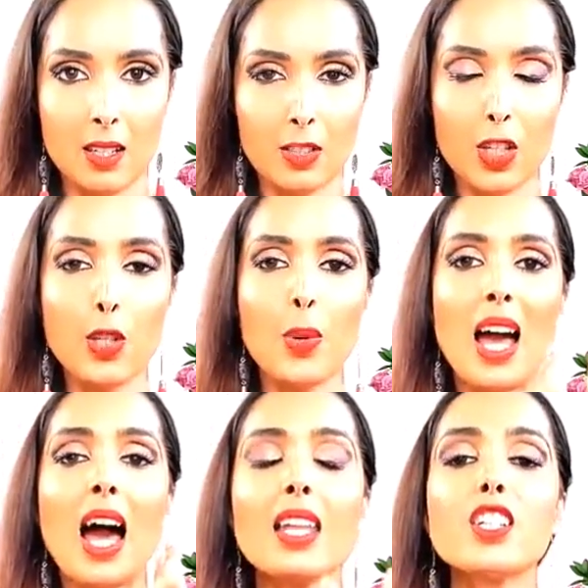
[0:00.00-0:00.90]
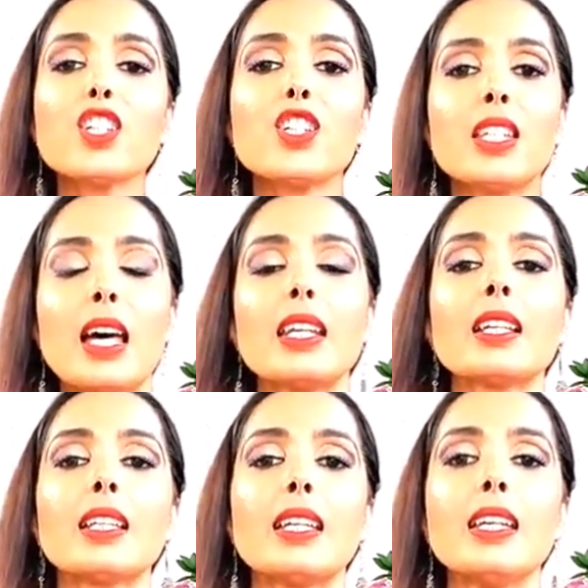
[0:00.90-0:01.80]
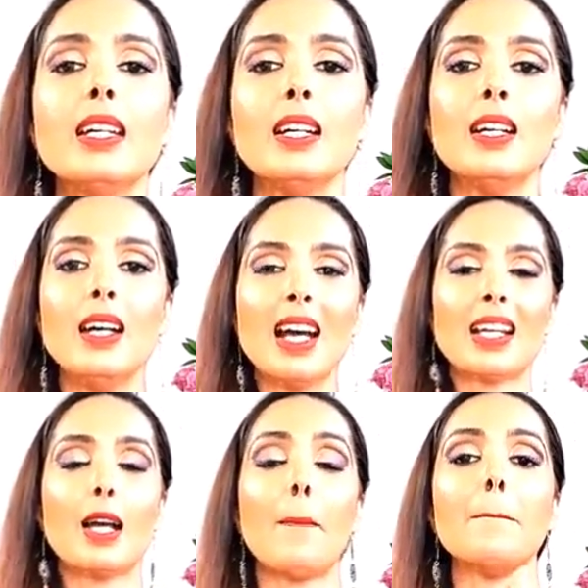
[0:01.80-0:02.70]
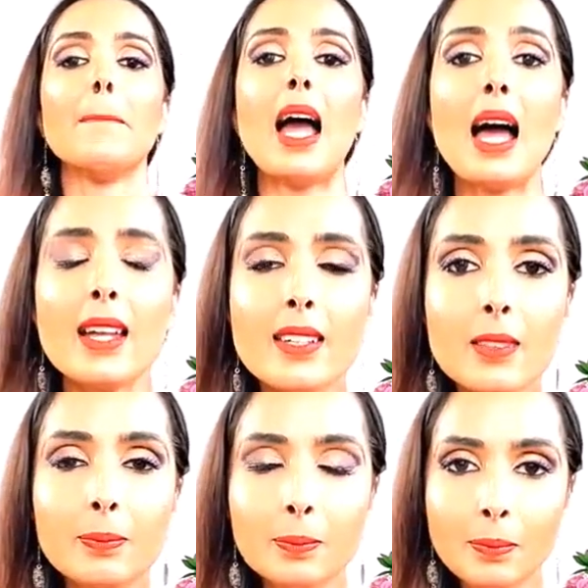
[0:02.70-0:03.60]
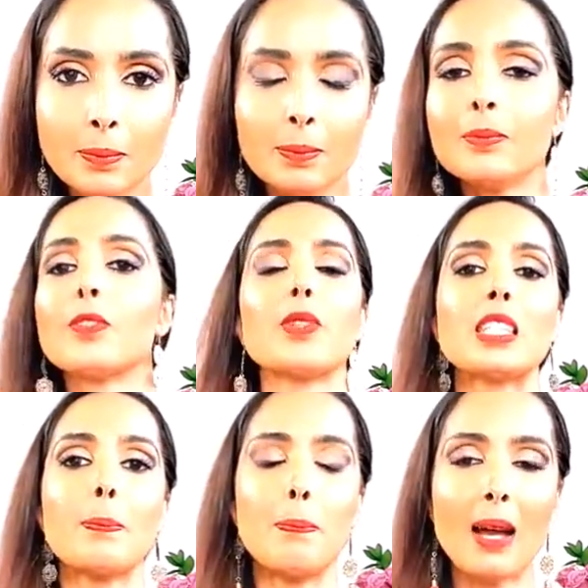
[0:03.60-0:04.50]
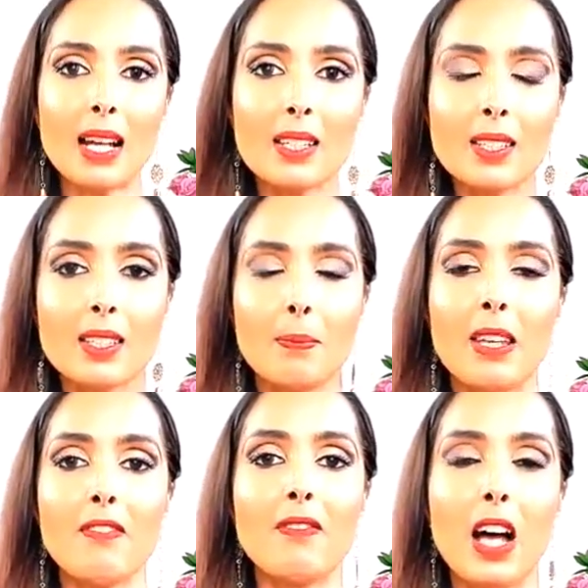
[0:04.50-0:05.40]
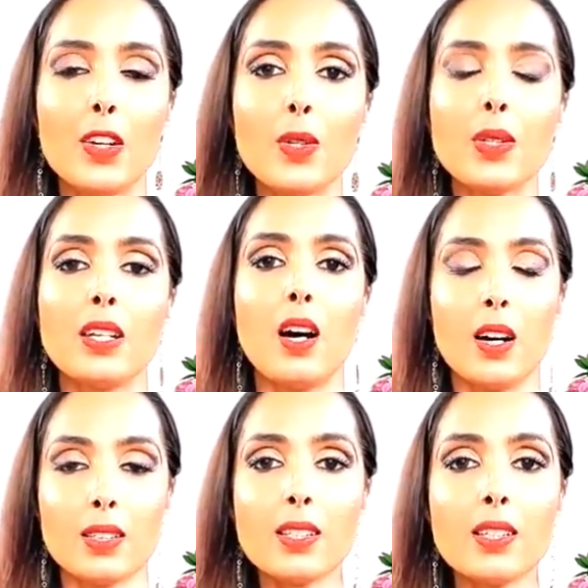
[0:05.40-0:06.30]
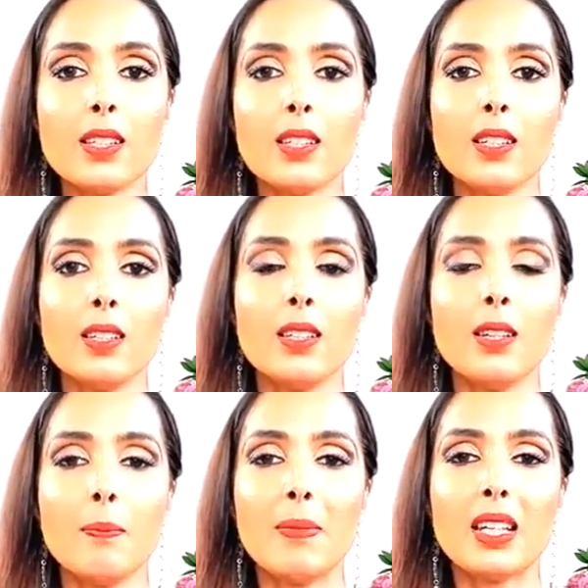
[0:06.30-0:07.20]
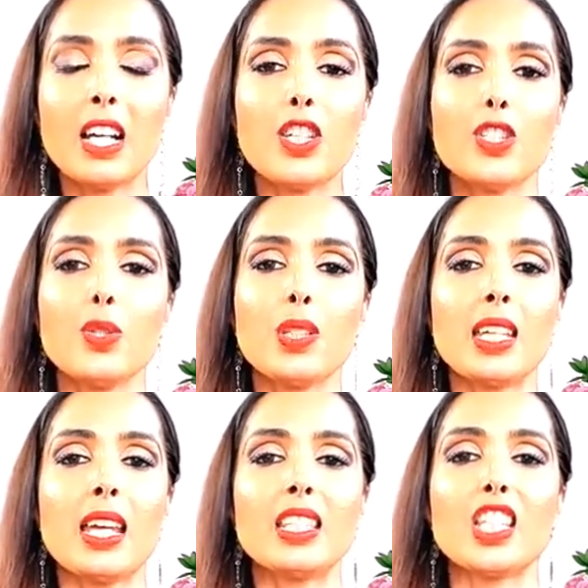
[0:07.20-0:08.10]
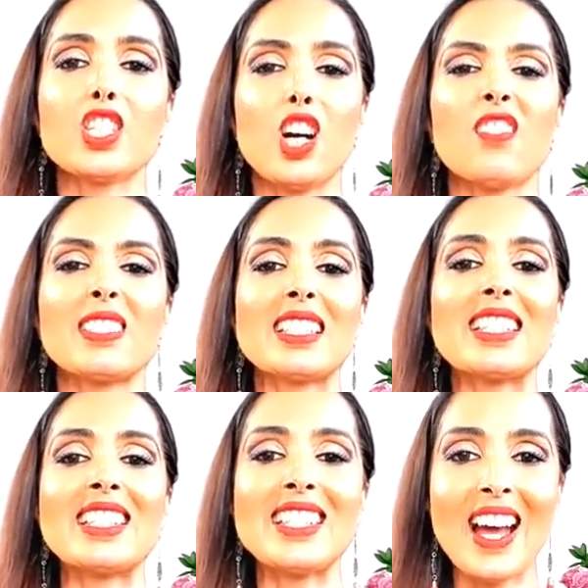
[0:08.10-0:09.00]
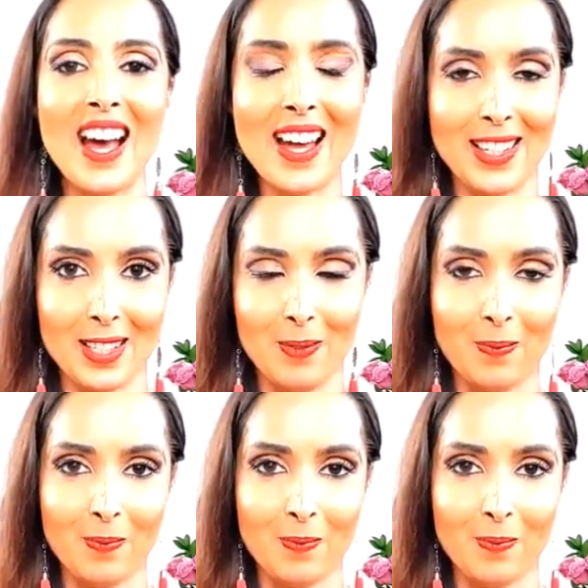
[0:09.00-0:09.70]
So you energetically command respect, being valued and honored, because you take this sovereign stand